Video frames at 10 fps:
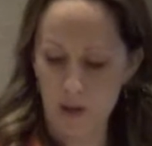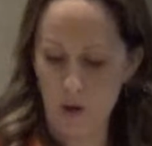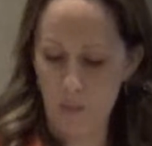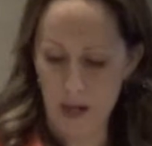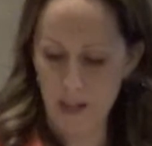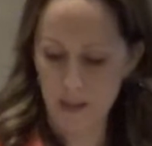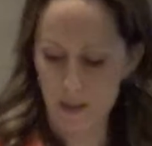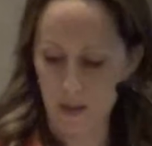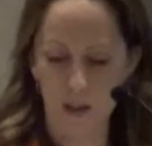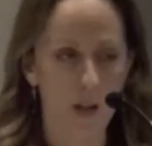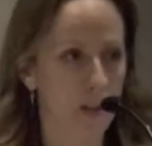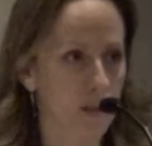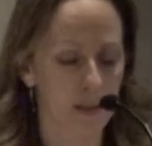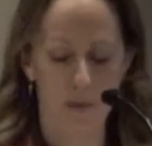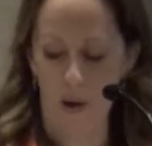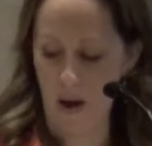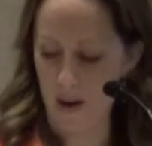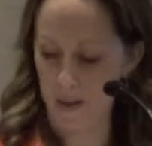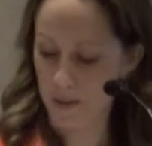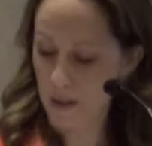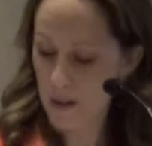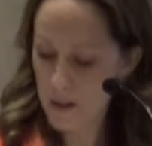on her bikes and the ducks in the pond.